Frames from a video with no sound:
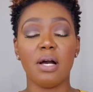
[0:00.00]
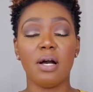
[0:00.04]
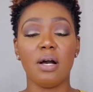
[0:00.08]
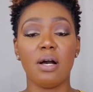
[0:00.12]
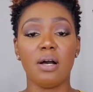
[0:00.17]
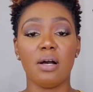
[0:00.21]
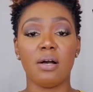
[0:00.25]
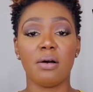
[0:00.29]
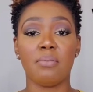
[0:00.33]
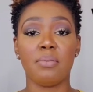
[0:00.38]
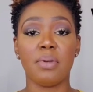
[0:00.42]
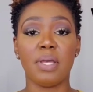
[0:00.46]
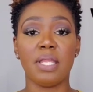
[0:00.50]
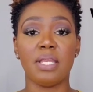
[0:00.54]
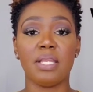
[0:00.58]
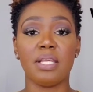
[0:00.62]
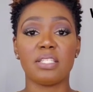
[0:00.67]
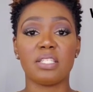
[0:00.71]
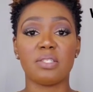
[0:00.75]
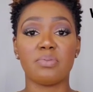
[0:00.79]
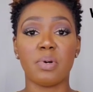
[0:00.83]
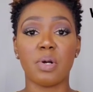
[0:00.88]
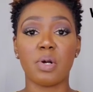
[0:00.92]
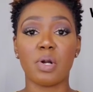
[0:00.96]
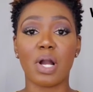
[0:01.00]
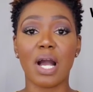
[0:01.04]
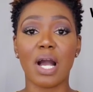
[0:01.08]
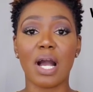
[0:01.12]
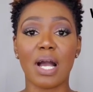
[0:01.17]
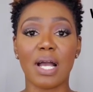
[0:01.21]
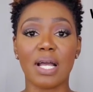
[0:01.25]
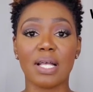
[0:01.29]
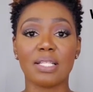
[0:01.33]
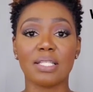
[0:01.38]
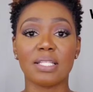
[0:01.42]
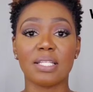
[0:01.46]
And it spoke
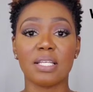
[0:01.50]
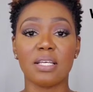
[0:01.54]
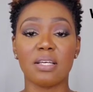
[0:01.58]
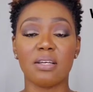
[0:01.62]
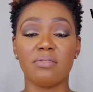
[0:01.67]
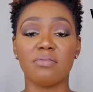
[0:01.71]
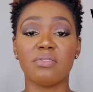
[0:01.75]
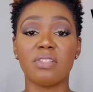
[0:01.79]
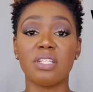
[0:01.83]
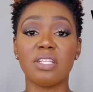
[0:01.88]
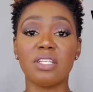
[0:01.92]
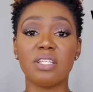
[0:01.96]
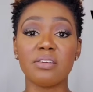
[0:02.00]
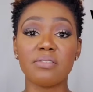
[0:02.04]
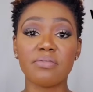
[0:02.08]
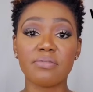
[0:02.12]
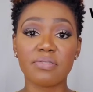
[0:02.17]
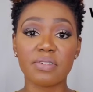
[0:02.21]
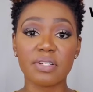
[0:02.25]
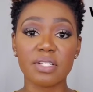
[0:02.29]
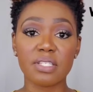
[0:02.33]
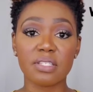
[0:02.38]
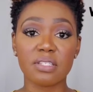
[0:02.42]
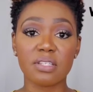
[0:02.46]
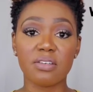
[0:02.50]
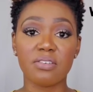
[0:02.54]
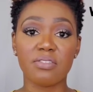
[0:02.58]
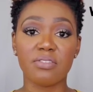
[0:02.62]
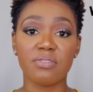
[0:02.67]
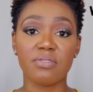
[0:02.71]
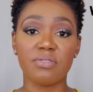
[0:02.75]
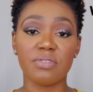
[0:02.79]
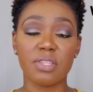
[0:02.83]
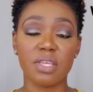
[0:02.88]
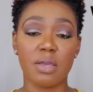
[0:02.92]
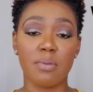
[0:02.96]
highly of the difference
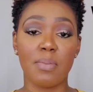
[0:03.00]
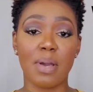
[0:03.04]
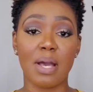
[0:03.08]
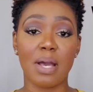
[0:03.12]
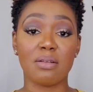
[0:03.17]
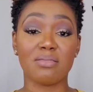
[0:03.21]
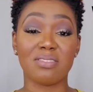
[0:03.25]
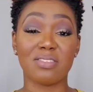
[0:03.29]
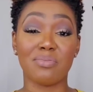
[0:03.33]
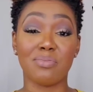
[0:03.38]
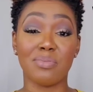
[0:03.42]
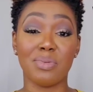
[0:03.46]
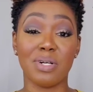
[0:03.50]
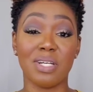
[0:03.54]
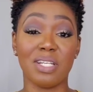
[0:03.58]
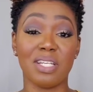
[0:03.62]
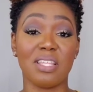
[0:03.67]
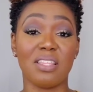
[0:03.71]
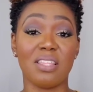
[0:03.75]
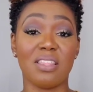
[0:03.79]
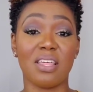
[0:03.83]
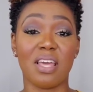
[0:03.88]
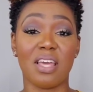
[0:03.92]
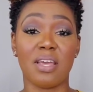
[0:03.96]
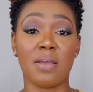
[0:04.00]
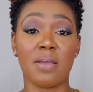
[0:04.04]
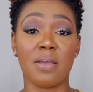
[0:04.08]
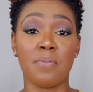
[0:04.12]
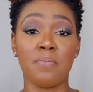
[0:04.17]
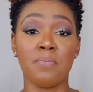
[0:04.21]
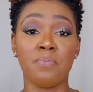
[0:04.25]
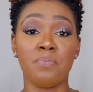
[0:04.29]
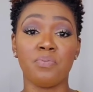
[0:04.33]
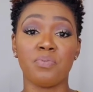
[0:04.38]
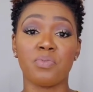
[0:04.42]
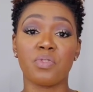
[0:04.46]
of the amounts of money
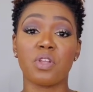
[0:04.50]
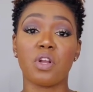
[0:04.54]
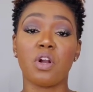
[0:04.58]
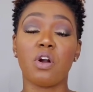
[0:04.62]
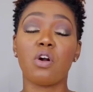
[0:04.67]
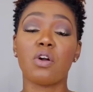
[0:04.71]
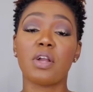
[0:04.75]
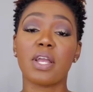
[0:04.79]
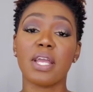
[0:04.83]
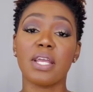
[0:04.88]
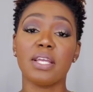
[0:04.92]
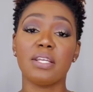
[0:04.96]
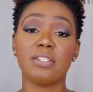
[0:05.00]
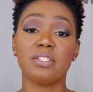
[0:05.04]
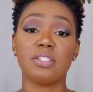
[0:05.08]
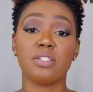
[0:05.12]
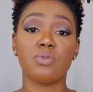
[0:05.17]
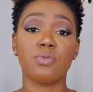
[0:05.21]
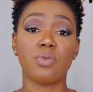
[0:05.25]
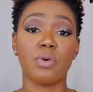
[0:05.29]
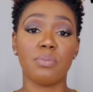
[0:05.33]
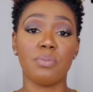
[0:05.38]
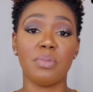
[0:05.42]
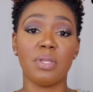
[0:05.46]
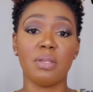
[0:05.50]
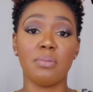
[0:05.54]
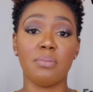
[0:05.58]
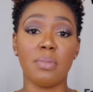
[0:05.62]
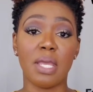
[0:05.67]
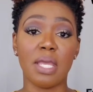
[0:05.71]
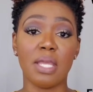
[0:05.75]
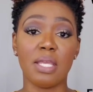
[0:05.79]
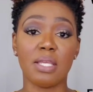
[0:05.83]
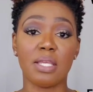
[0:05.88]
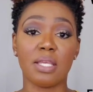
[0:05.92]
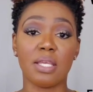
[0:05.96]
that Caucasian women
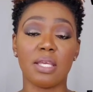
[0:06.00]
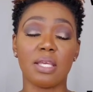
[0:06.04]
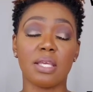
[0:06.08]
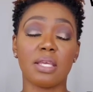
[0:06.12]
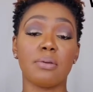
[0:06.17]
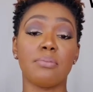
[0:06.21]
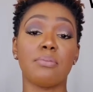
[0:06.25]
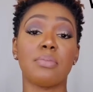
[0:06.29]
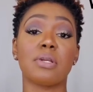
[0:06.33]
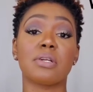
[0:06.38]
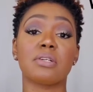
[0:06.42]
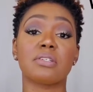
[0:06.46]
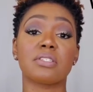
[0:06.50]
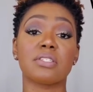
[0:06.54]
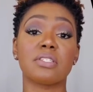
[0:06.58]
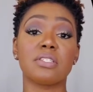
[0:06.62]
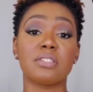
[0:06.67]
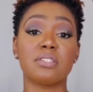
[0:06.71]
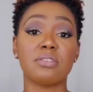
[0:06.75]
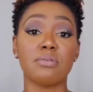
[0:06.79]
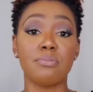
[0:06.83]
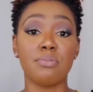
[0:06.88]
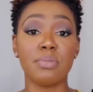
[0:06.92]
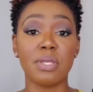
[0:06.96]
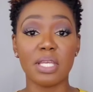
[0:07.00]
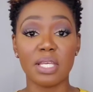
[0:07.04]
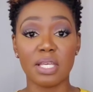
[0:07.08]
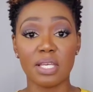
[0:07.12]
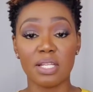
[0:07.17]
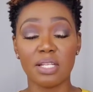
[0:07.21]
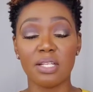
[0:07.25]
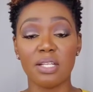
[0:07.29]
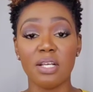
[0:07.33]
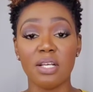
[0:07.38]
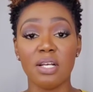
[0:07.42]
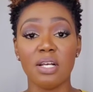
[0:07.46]
make in comparison to
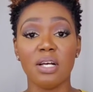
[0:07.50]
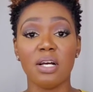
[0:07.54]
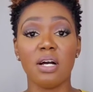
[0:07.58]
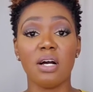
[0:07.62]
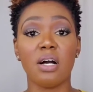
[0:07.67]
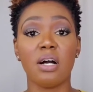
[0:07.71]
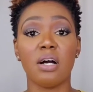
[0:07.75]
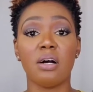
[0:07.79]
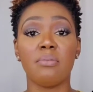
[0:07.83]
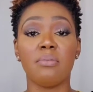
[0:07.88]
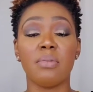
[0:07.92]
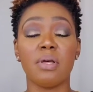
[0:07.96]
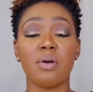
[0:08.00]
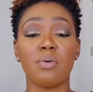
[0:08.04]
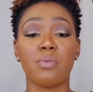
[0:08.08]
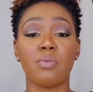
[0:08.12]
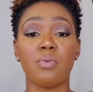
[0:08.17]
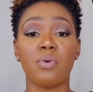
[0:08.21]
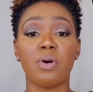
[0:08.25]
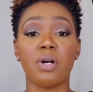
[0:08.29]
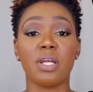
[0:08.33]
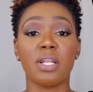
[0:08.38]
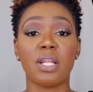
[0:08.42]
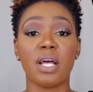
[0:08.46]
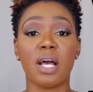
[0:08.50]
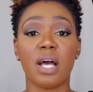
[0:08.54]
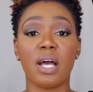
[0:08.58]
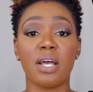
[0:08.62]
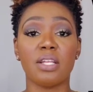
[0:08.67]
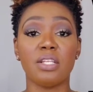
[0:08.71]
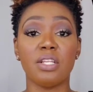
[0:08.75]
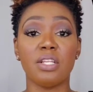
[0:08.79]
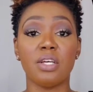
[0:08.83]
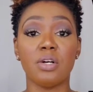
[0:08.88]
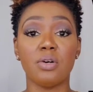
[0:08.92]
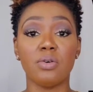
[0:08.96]
men. And what
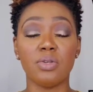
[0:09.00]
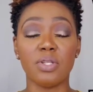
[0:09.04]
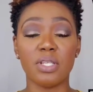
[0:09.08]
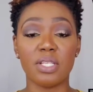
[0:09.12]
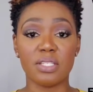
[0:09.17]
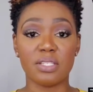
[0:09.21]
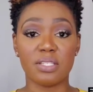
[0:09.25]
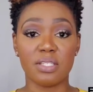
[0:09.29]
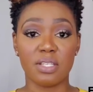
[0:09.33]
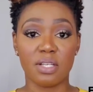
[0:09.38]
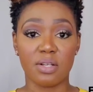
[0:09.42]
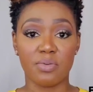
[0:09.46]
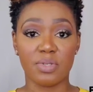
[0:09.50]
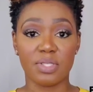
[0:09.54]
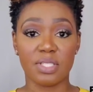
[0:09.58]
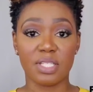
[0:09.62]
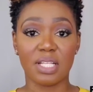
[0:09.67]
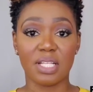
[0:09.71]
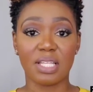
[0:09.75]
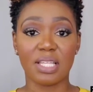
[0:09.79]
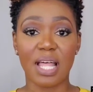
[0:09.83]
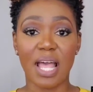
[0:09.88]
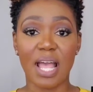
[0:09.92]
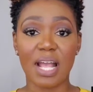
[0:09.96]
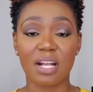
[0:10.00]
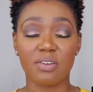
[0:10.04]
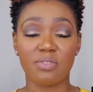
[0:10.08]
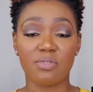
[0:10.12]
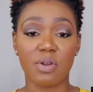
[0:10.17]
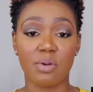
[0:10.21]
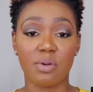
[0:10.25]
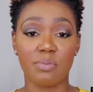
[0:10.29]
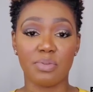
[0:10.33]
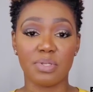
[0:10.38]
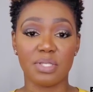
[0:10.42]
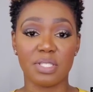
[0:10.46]
I noticed, there was a lack of
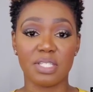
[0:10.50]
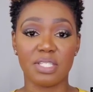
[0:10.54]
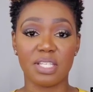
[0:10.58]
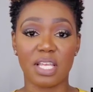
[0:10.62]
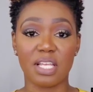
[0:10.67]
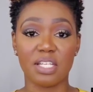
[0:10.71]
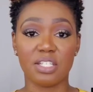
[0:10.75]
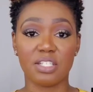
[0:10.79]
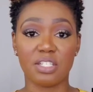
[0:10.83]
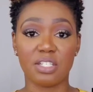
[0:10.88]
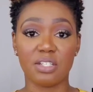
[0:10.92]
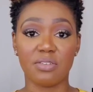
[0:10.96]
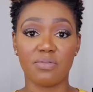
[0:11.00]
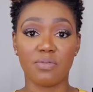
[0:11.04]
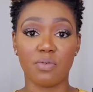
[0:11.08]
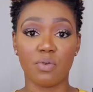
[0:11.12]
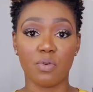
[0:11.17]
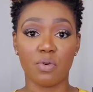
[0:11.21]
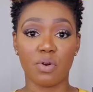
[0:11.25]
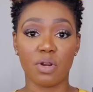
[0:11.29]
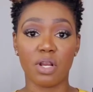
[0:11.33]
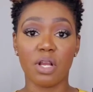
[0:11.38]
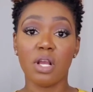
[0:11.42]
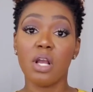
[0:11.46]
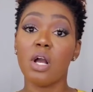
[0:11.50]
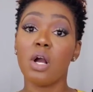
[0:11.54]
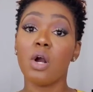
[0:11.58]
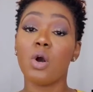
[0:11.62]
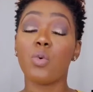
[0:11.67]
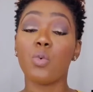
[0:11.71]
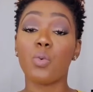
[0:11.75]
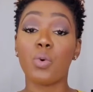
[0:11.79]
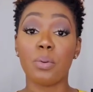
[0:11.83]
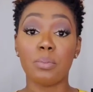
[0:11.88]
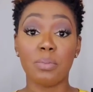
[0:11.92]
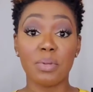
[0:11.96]
representation for
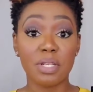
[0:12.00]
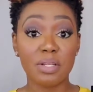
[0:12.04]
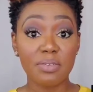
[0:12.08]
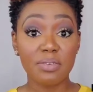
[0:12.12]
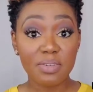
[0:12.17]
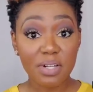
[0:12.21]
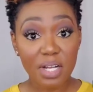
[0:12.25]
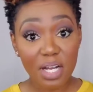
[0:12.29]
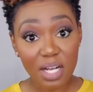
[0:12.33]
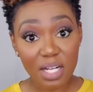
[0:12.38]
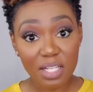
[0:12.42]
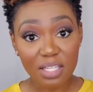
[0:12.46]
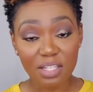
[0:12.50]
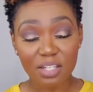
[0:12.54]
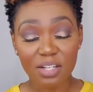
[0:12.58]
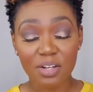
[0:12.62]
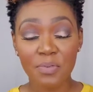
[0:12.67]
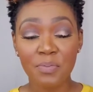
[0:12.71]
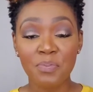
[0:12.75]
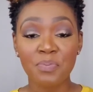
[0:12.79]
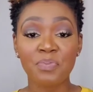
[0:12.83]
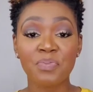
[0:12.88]
women of color.